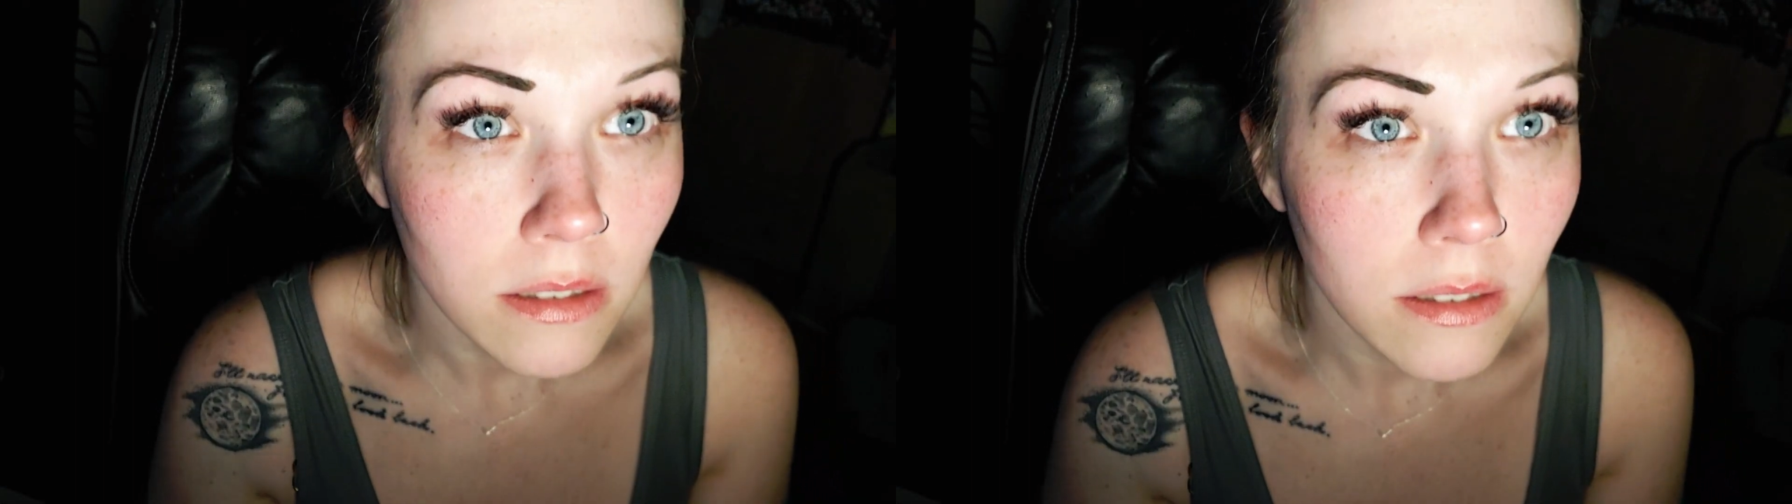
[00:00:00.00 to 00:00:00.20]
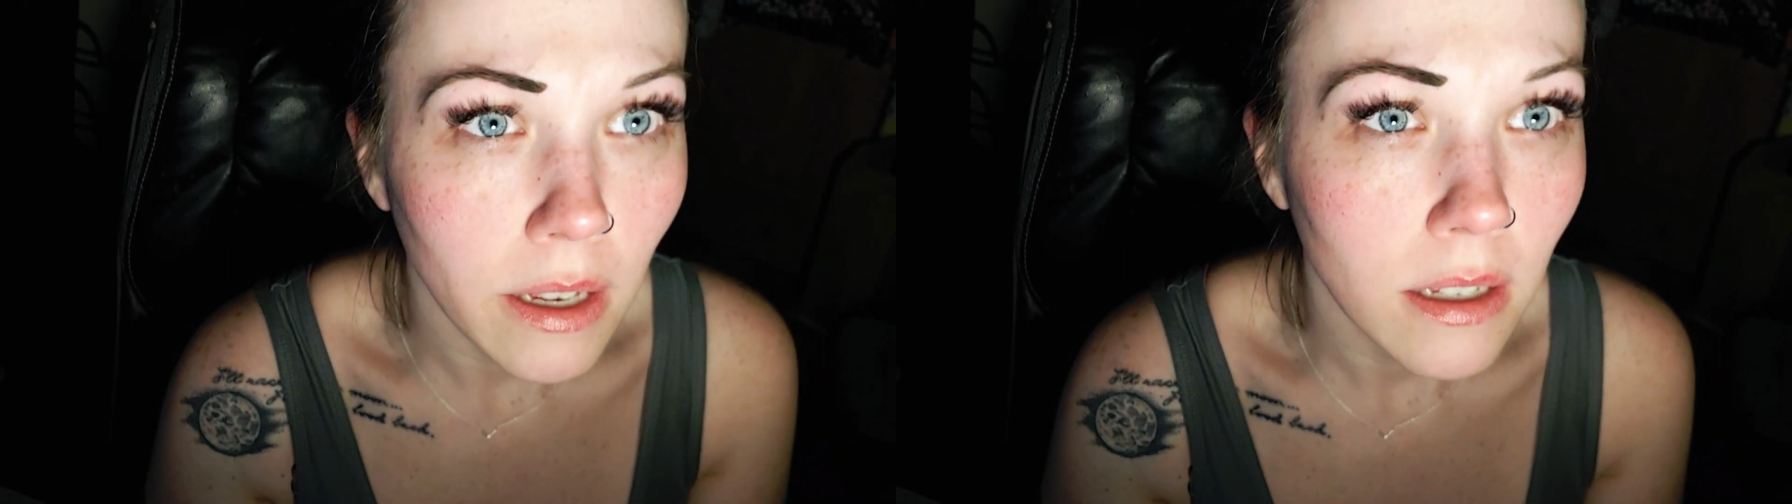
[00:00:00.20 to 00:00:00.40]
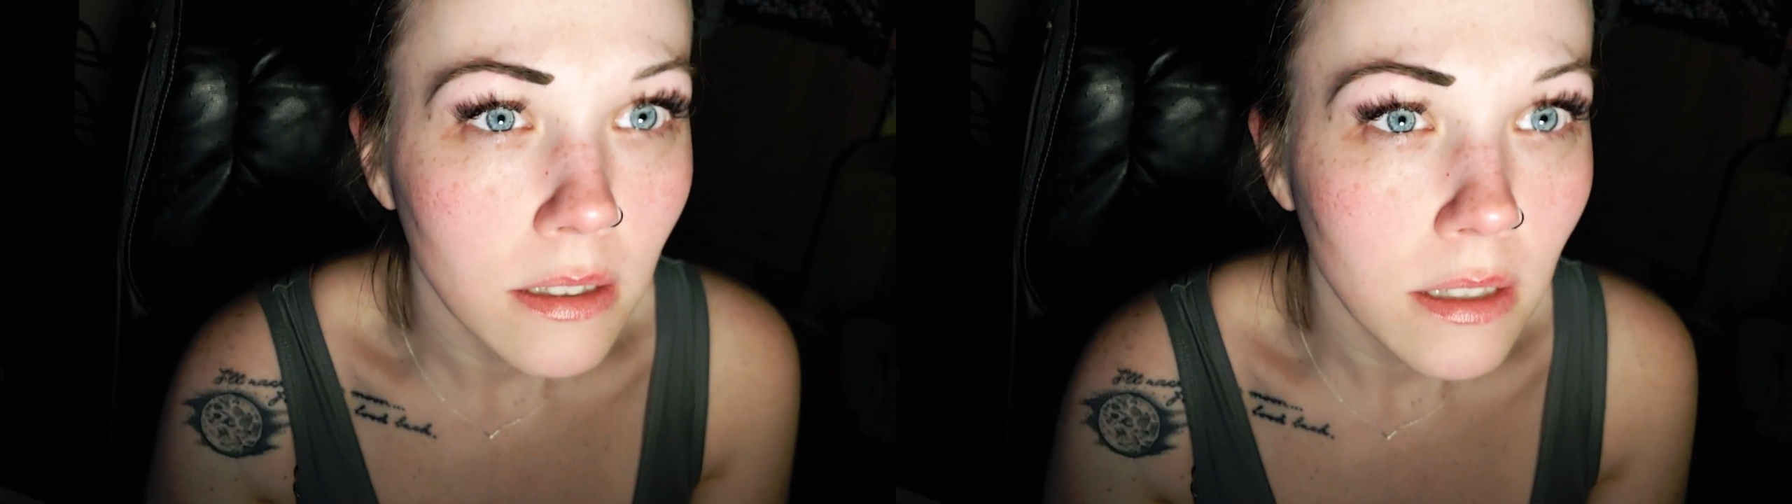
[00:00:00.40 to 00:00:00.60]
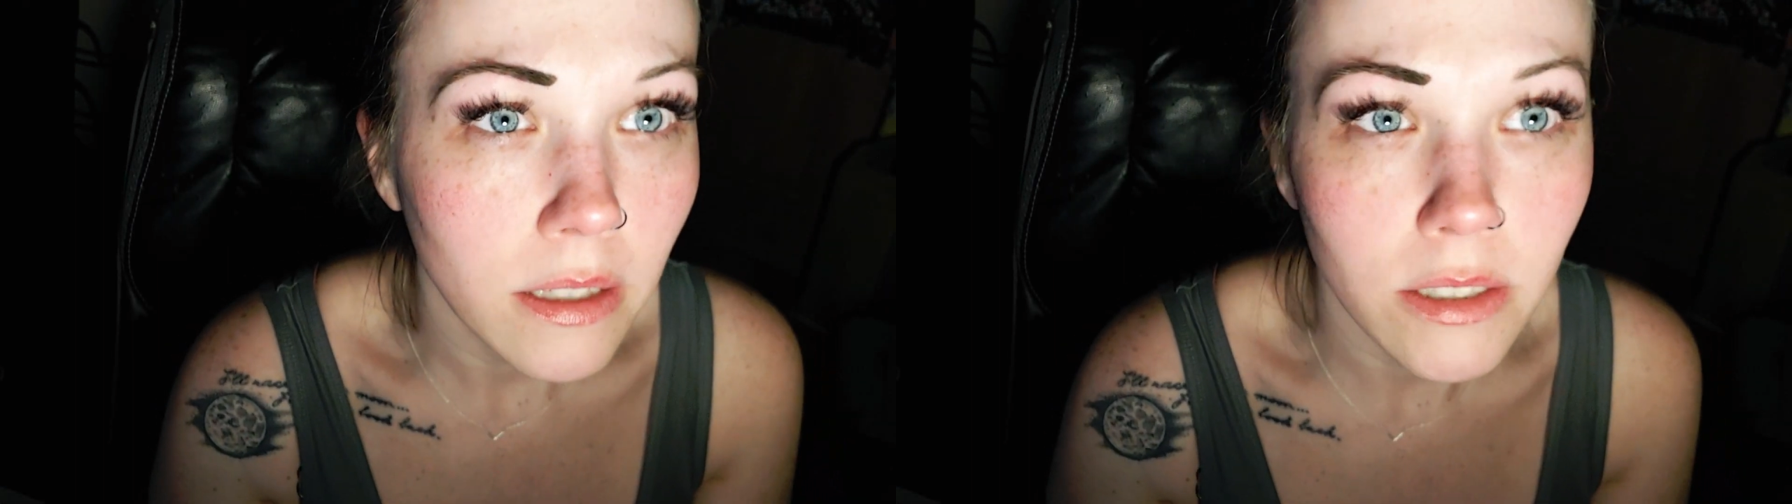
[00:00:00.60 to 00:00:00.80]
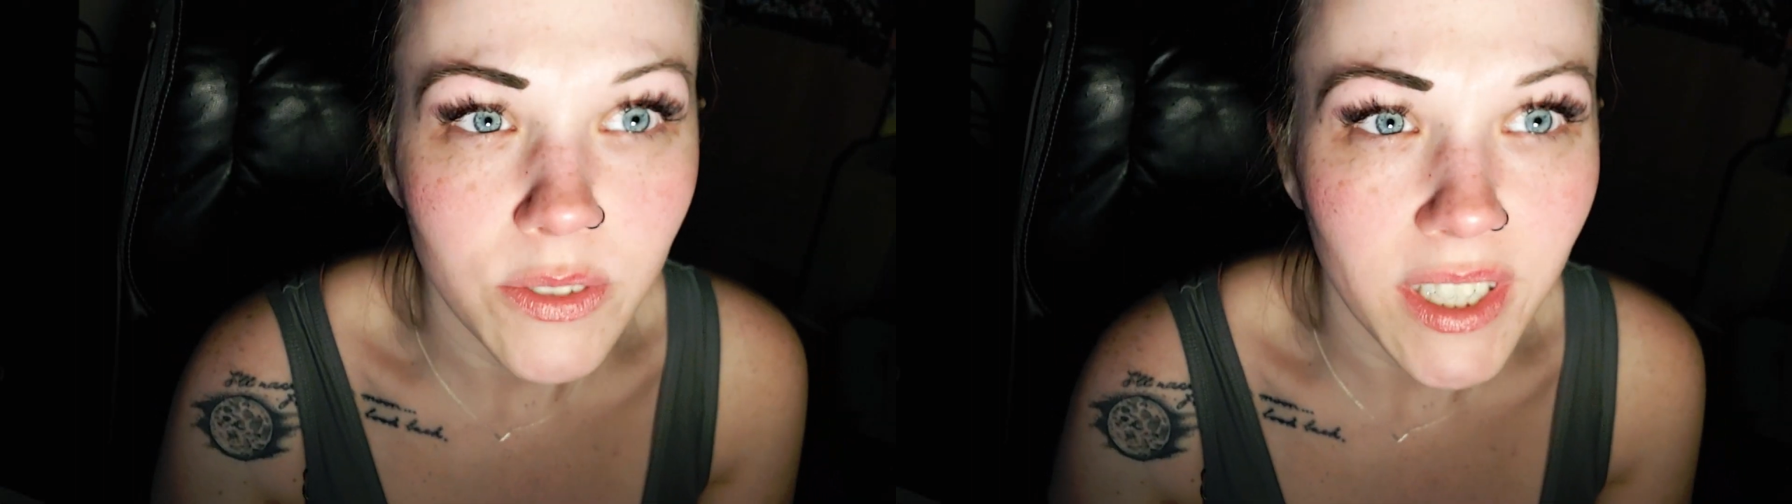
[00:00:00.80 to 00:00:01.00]
Yeah, that
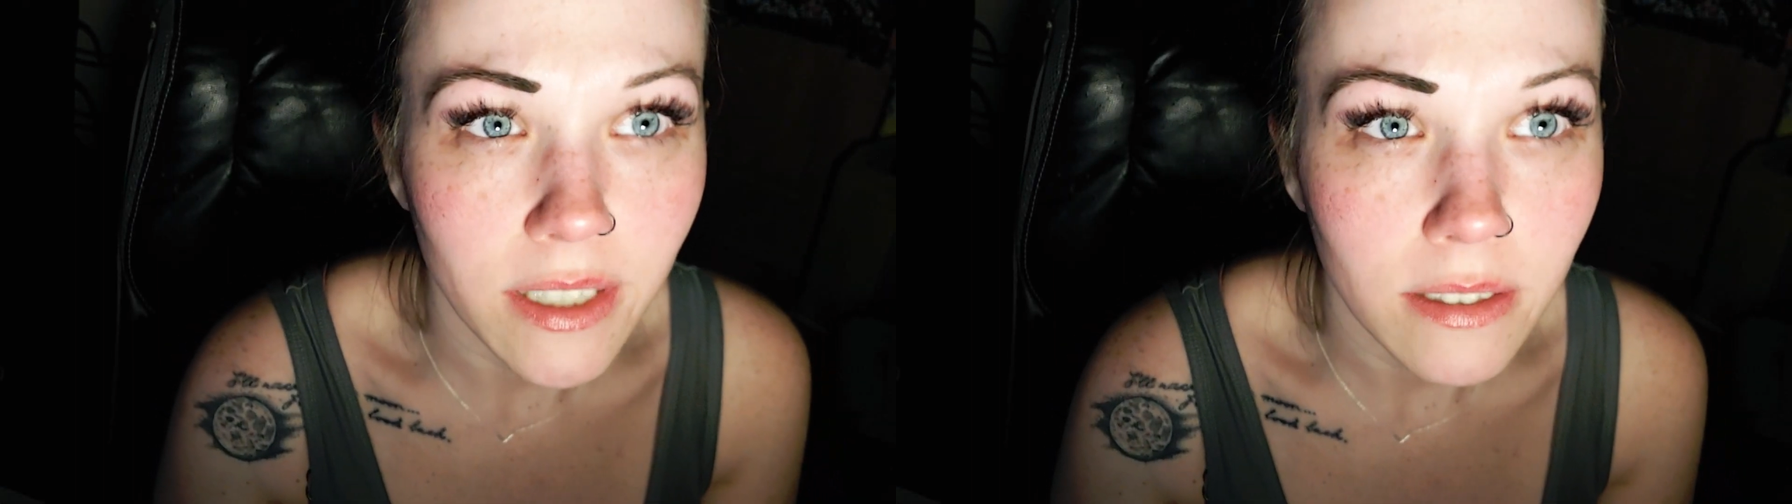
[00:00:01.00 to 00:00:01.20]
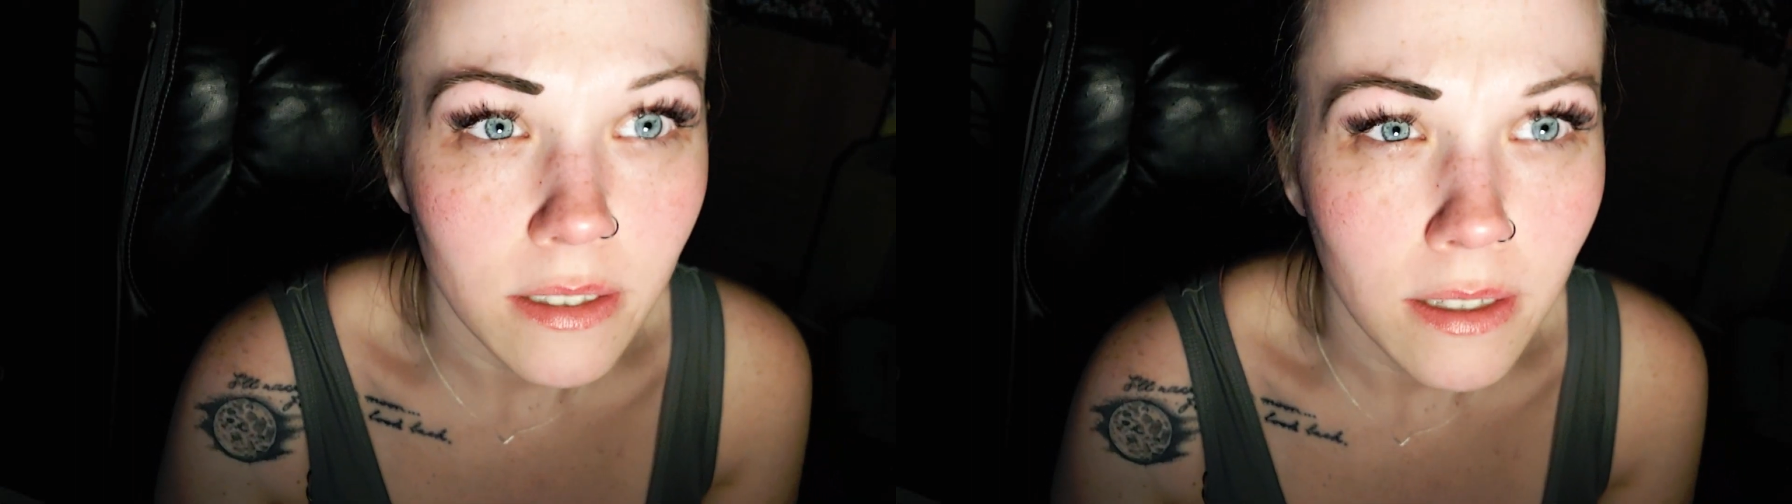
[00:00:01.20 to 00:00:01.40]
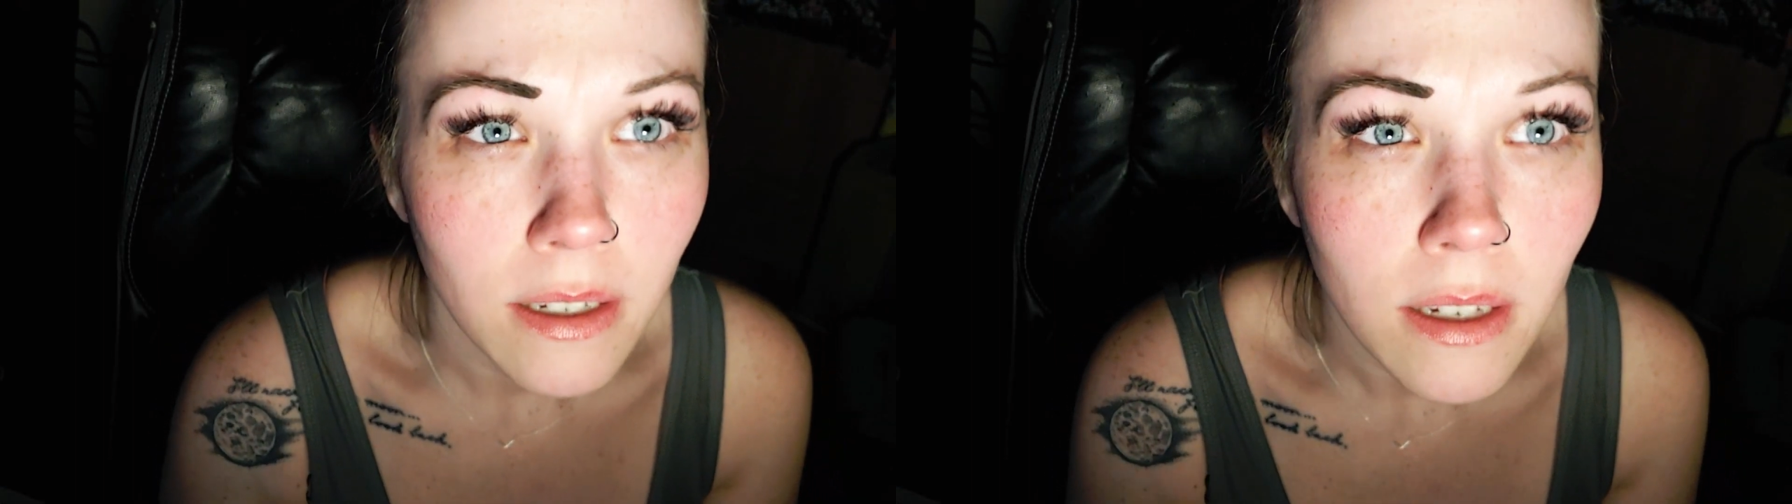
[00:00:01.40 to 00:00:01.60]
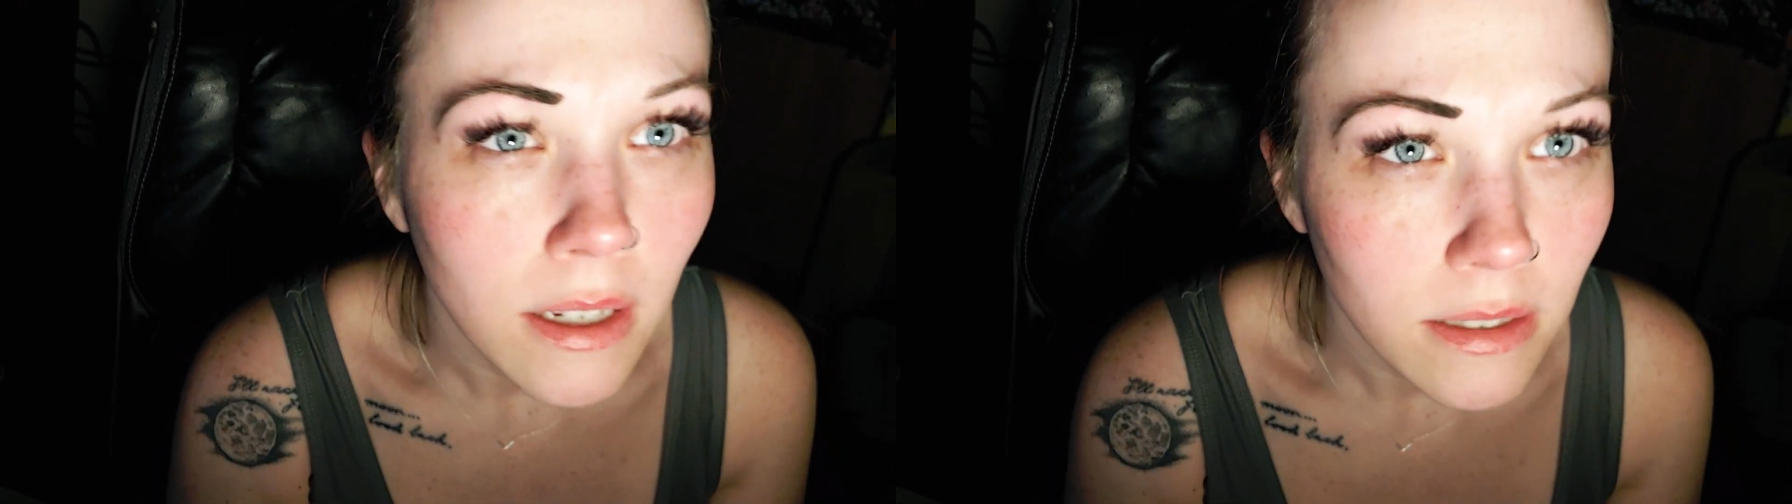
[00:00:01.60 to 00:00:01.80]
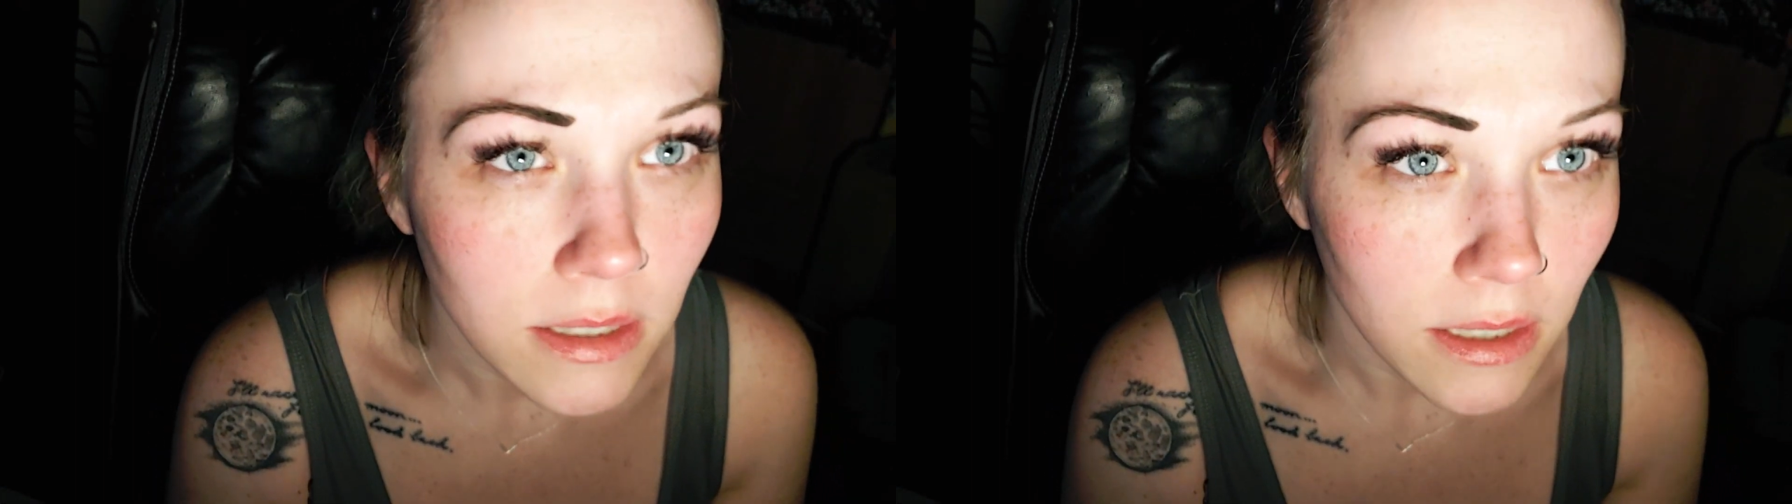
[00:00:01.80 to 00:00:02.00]
looks fine.
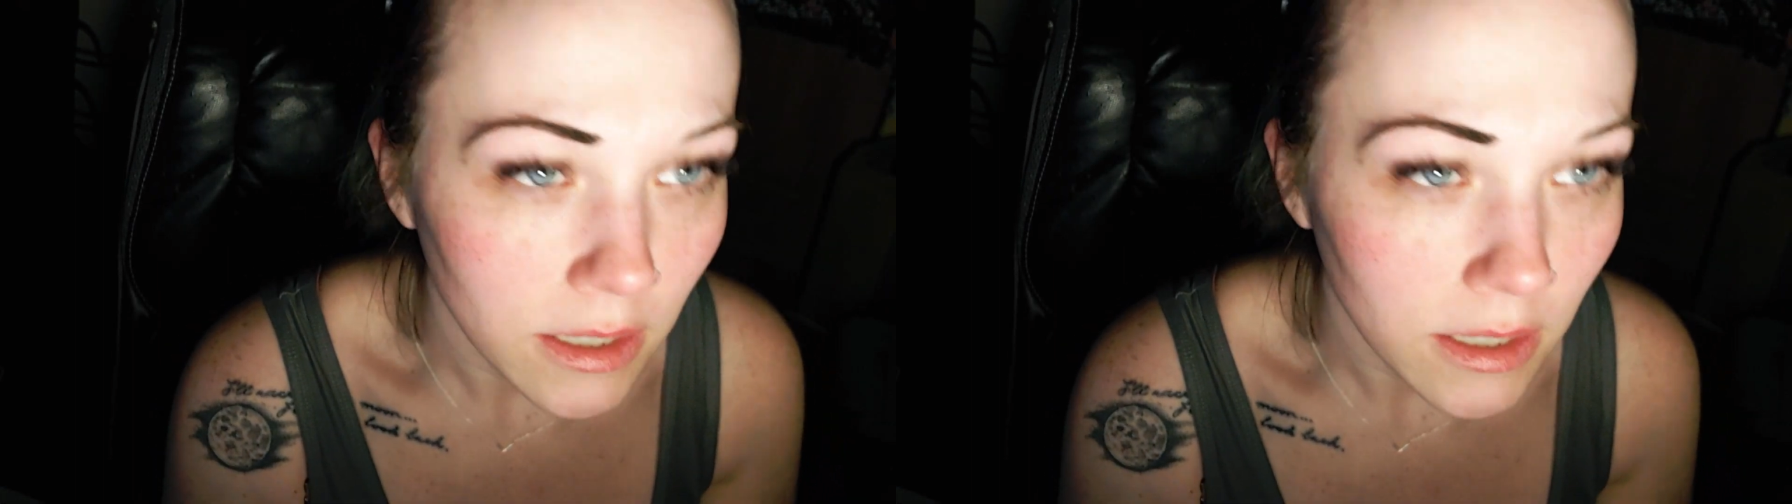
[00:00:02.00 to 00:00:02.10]
It's good